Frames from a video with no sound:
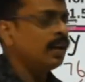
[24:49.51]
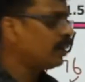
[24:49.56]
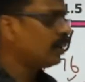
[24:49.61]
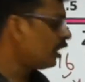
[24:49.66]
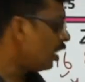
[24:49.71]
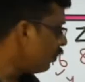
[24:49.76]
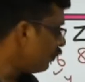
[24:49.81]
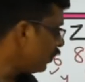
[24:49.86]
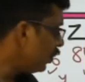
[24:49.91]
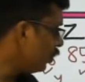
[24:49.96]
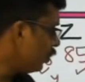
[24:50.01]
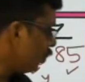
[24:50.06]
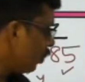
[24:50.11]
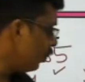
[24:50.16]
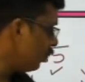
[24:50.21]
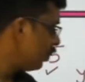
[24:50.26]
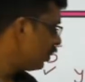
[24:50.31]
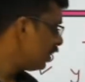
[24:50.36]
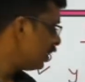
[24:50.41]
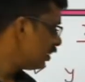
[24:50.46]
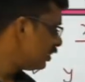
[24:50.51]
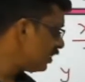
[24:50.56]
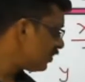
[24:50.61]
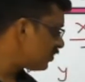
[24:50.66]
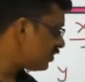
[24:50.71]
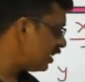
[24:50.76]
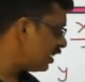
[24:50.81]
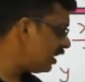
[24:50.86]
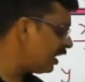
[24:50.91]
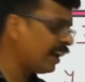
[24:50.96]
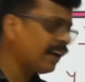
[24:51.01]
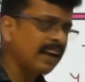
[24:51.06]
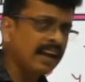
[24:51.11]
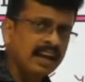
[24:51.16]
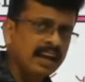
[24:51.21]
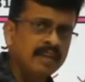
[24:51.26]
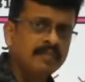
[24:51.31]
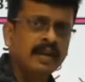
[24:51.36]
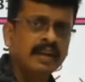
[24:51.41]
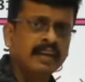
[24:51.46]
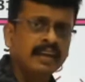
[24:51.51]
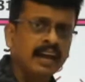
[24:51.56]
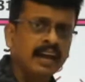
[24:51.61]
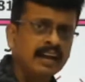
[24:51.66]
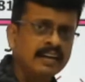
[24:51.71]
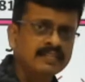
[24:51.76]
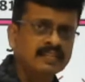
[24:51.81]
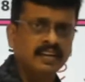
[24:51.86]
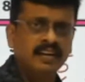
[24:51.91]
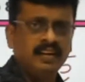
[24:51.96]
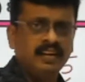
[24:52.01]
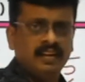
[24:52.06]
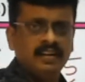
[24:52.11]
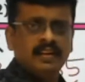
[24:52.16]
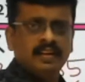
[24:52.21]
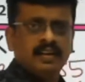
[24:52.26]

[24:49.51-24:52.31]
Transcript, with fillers: Now we know this 3 and 9 may cancel